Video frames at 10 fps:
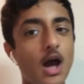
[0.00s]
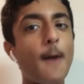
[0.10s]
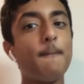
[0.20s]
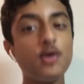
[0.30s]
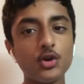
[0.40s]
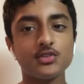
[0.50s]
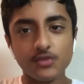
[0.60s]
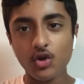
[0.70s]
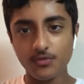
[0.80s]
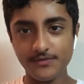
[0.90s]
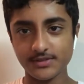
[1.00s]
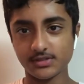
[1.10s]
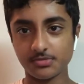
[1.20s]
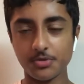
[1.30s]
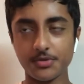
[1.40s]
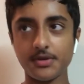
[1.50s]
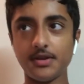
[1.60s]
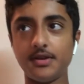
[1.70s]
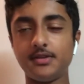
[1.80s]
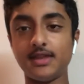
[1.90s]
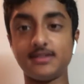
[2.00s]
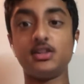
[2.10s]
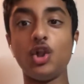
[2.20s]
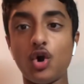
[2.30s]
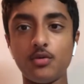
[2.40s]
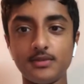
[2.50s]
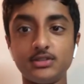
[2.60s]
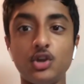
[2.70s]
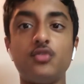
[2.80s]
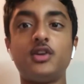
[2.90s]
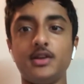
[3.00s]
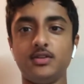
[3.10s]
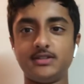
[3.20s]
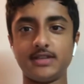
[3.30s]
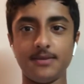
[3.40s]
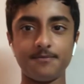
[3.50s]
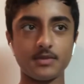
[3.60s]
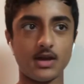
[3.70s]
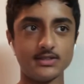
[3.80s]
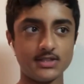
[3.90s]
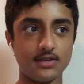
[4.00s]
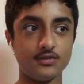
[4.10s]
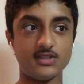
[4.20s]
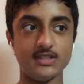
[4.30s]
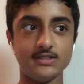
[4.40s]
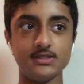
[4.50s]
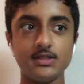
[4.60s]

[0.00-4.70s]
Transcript: of our confidence at the moment. And there's a lot riding on this game, I'd say, for the season.